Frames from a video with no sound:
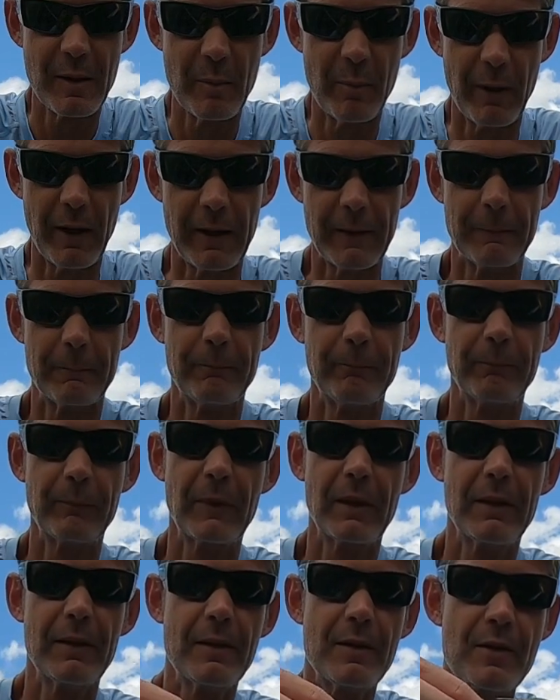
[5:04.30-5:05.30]
But
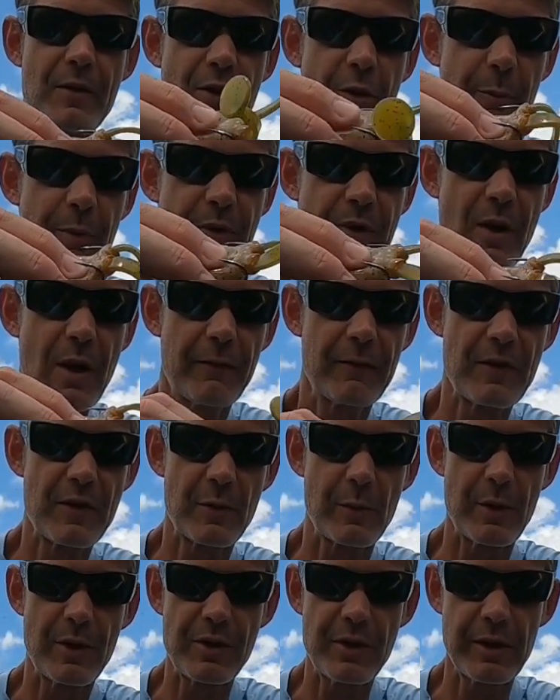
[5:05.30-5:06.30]
super soft and
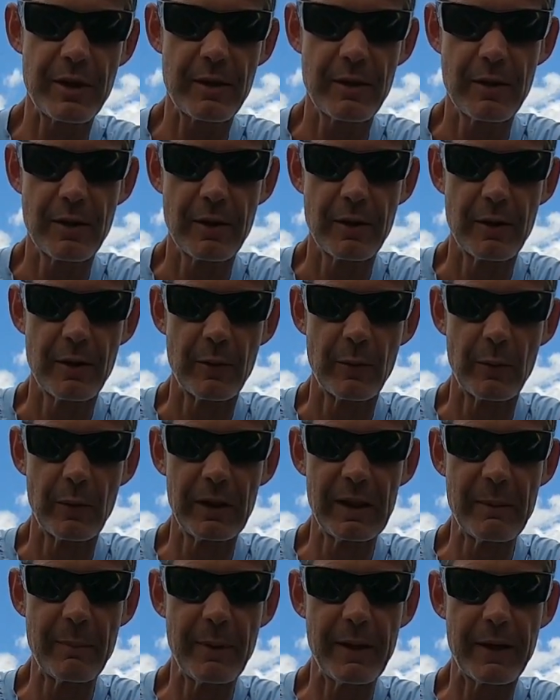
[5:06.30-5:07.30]
squishy,
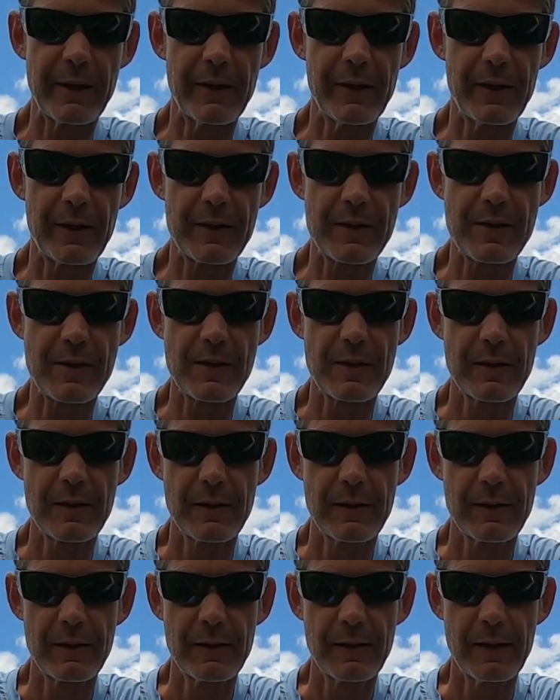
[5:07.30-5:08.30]
really big hooks.
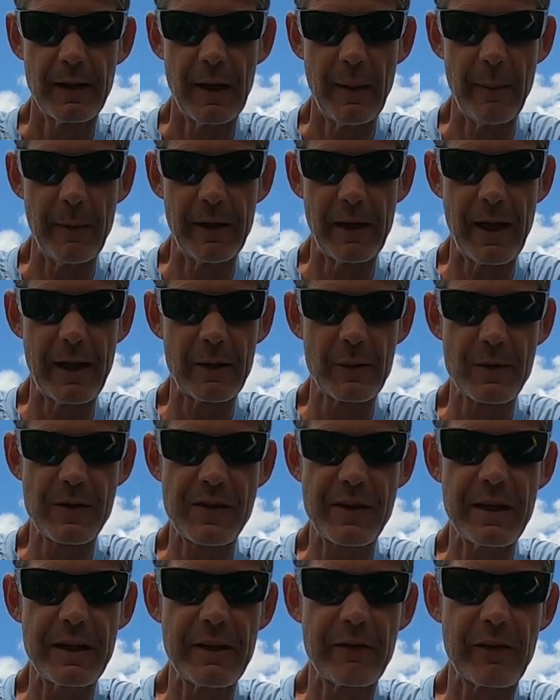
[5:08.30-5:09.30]
I mean, I don't
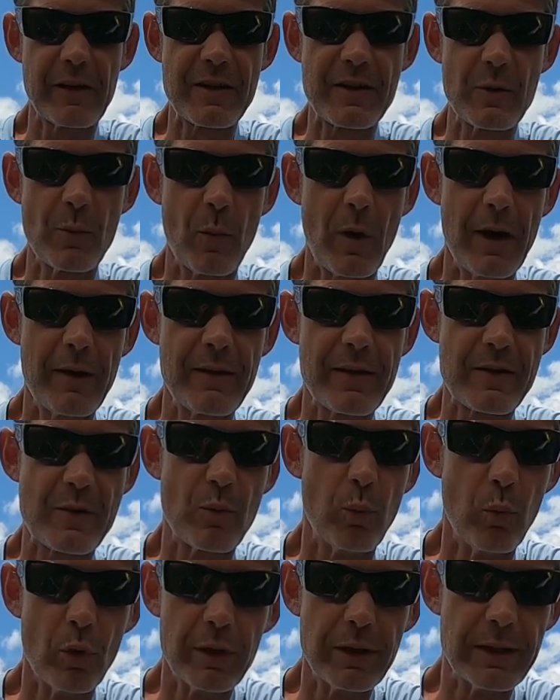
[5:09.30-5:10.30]
see any reason why this
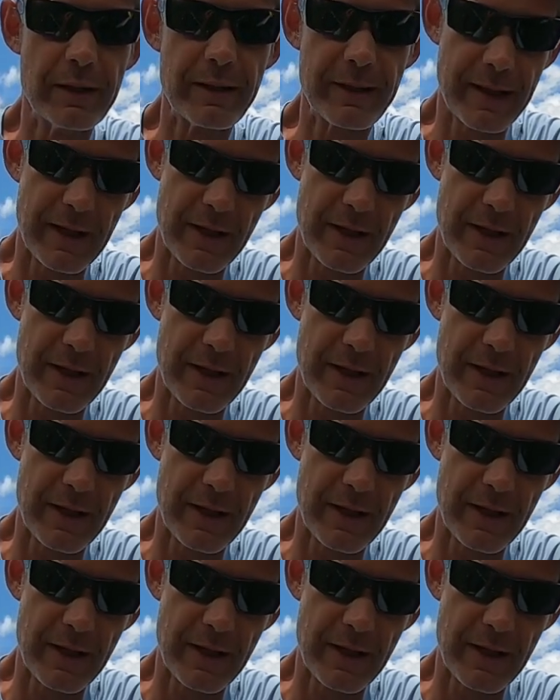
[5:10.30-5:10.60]
wouldn't